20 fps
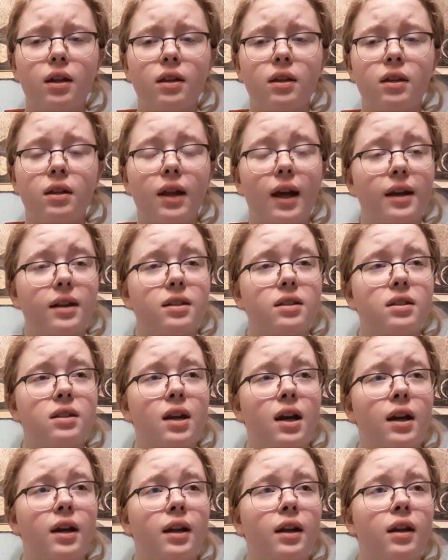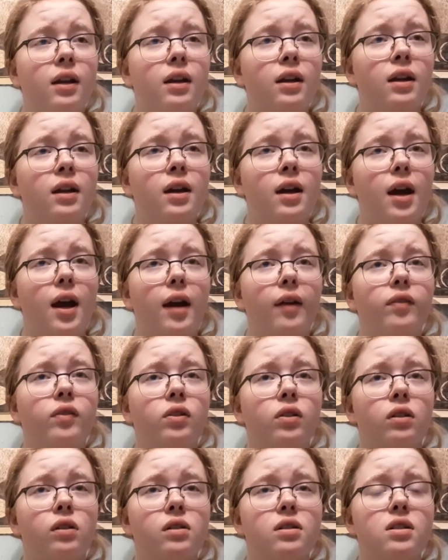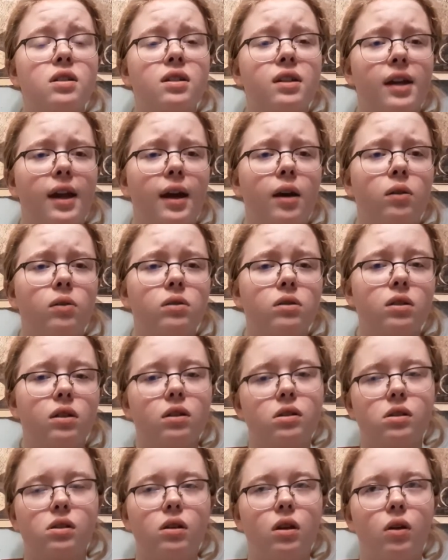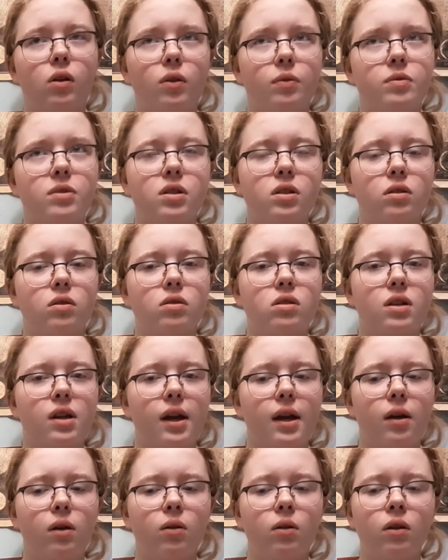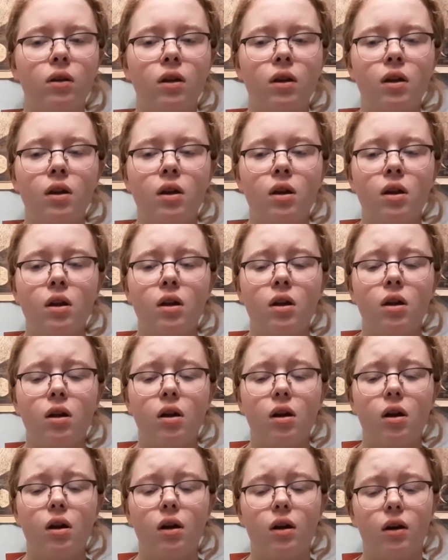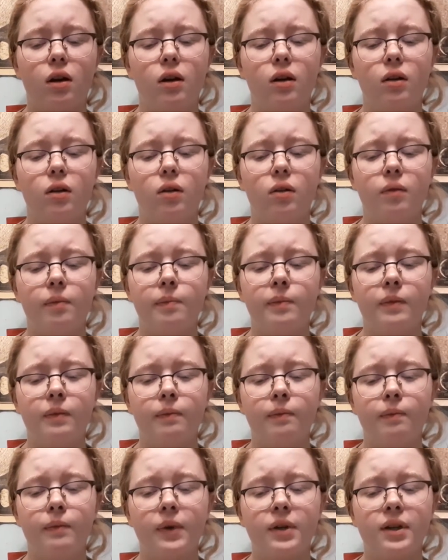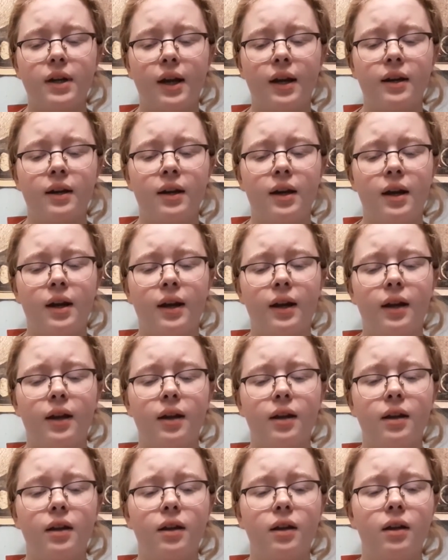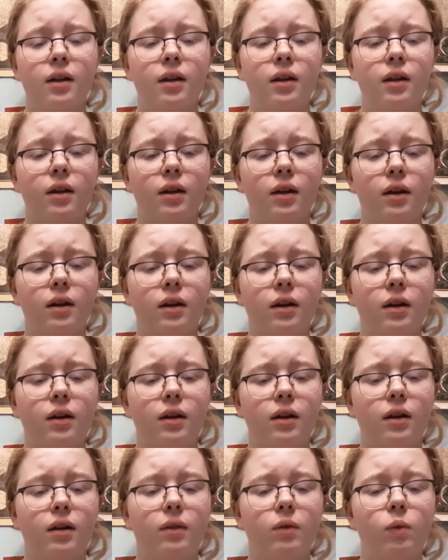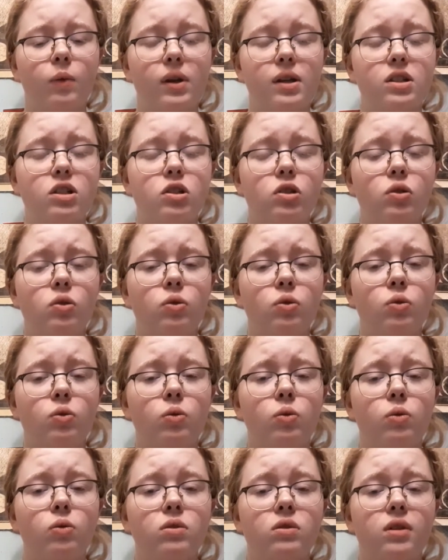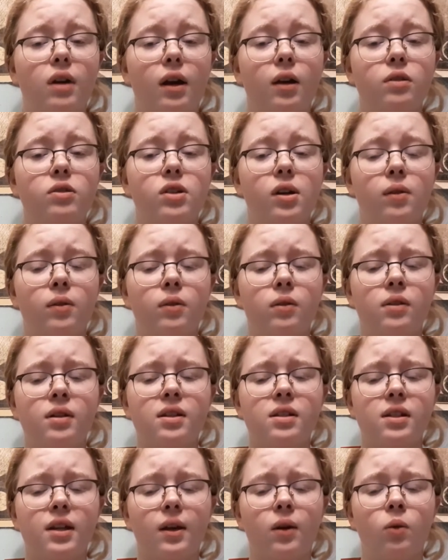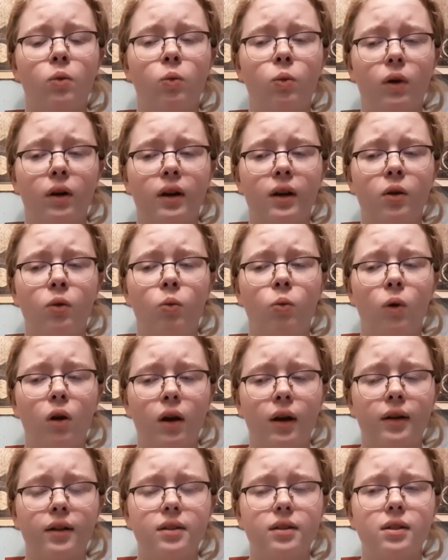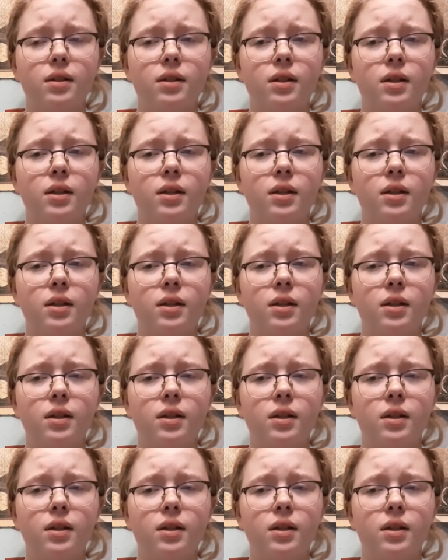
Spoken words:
last night, after Scouts, because, I'm still a Scout, my dad and I went to Dollar General. He's like, what do you want?